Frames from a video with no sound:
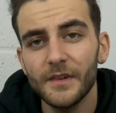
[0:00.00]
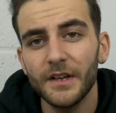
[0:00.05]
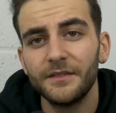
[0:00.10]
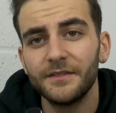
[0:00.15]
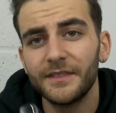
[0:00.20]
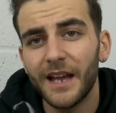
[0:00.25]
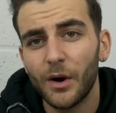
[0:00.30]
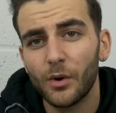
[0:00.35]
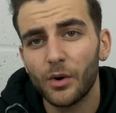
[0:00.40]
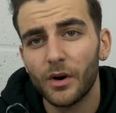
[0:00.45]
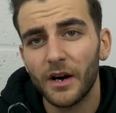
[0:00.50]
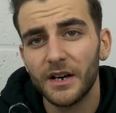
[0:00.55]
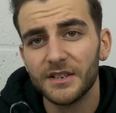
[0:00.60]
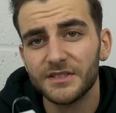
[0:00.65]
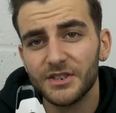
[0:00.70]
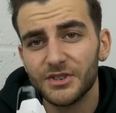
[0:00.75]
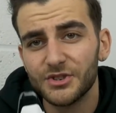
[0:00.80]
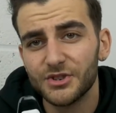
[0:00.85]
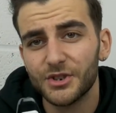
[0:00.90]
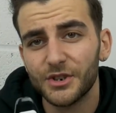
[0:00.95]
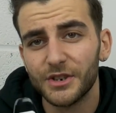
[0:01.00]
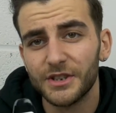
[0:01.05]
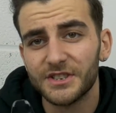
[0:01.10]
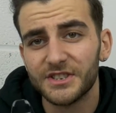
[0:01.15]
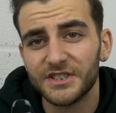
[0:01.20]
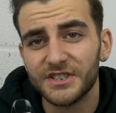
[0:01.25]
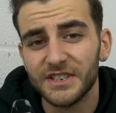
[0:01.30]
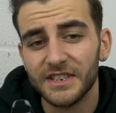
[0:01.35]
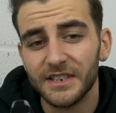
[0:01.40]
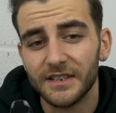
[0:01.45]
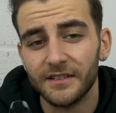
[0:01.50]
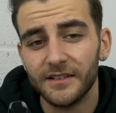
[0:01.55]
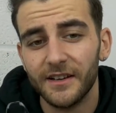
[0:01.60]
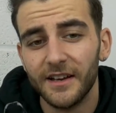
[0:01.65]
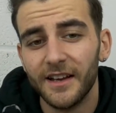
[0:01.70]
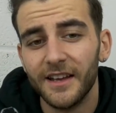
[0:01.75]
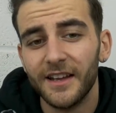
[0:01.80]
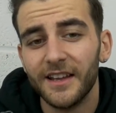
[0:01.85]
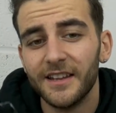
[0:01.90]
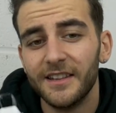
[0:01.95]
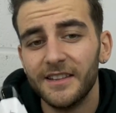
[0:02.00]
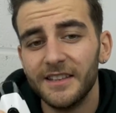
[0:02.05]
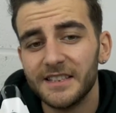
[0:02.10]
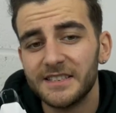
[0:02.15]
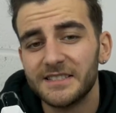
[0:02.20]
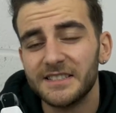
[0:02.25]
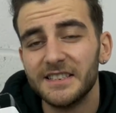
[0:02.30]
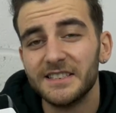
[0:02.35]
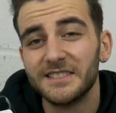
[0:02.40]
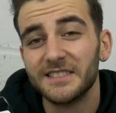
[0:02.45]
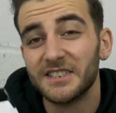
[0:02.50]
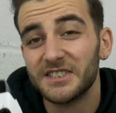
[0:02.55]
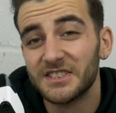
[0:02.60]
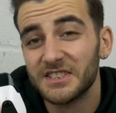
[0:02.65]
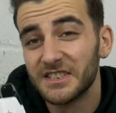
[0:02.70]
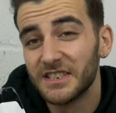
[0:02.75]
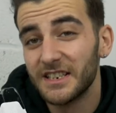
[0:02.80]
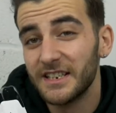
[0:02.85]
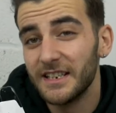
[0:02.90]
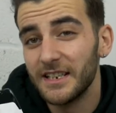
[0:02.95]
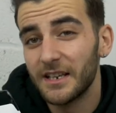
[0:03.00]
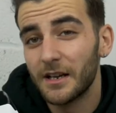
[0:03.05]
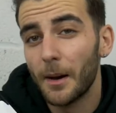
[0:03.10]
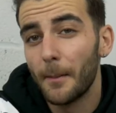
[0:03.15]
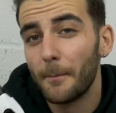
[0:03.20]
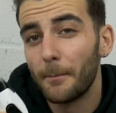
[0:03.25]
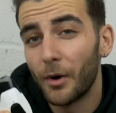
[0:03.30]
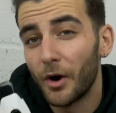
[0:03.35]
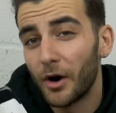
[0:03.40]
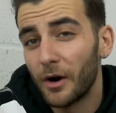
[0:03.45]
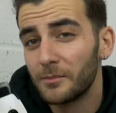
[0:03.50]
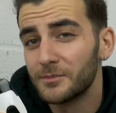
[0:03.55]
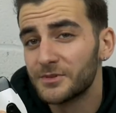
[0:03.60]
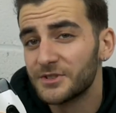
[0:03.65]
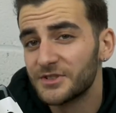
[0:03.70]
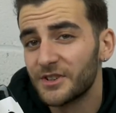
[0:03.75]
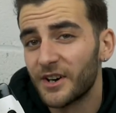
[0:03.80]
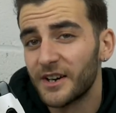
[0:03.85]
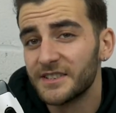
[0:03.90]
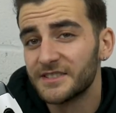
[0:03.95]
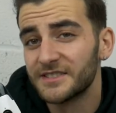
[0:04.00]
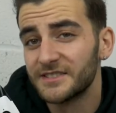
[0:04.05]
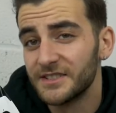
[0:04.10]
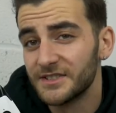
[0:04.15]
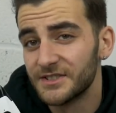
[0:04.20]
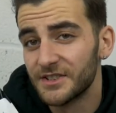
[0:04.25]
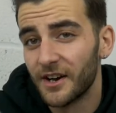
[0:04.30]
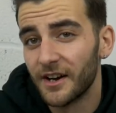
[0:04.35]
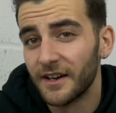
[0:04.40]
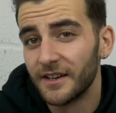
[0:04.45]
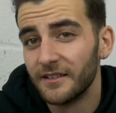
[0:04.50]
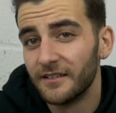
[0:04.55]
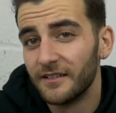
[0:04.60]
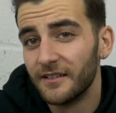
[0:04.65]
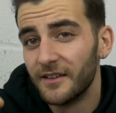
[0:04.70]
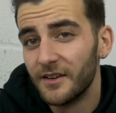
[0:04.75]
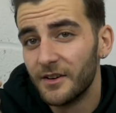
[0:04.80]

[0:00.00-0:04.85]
Now guys, as you can see, this is sleek palm-sized design,